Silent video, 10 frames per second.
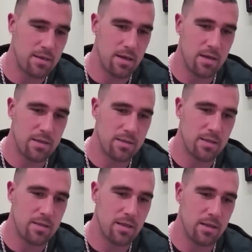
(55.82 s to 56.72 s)

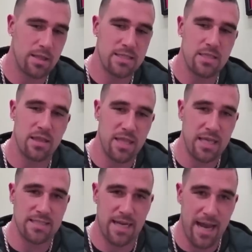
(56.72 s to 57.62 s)
a list of
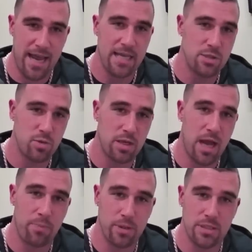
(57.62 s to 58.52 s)
things that I had to
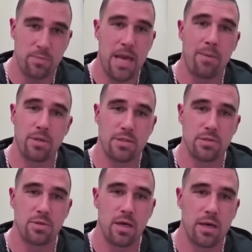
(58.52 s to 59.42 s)
accomplish to be able
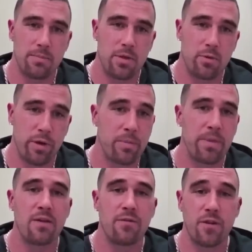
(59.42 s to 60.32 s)
to um, reap the
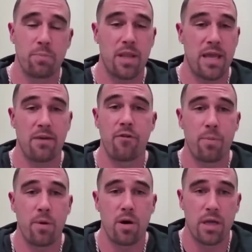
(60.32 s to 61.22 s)
benefit of playing
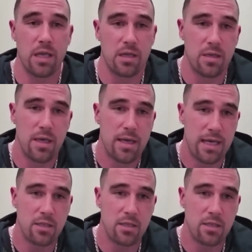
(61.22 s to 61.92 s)
football again at